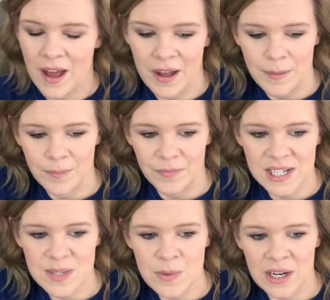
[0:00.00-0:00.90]
Um,
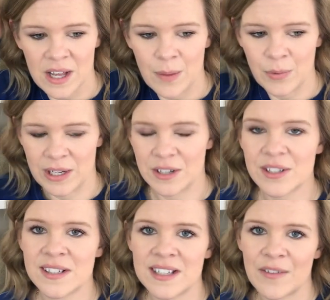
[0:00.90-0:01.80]
it's been a couple
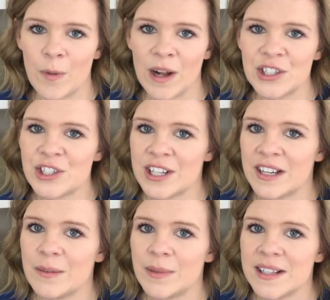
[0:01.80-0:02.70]
years since I've watched
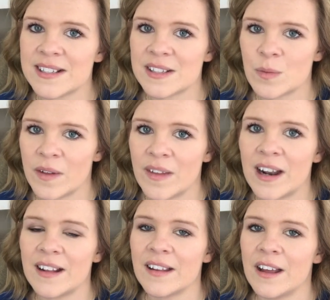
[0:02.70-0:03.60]
it, but this is one
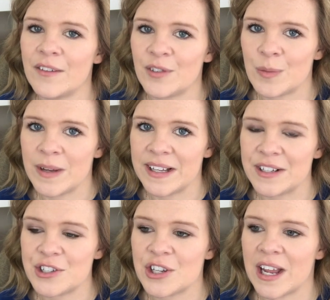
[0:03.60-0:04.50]
that I love to
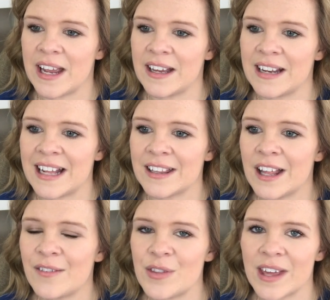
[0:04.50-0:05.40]
binge, and I
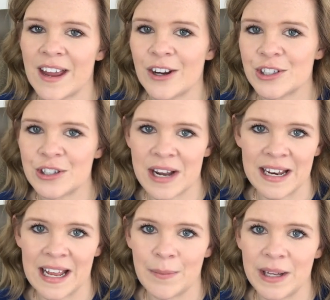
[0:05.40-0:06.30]
love the character
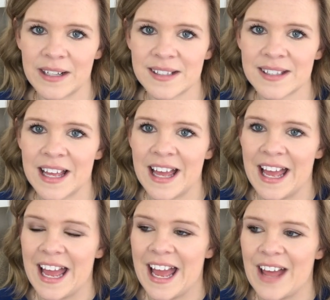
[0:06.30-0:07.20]
dynamics
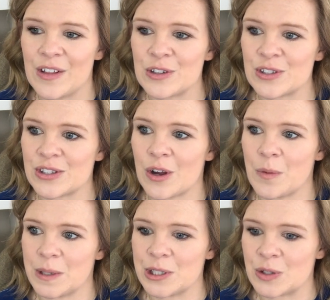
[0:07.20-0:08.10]
there's so
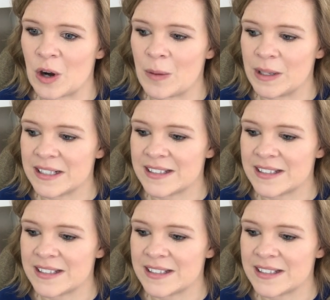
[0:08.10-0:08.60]
much drama.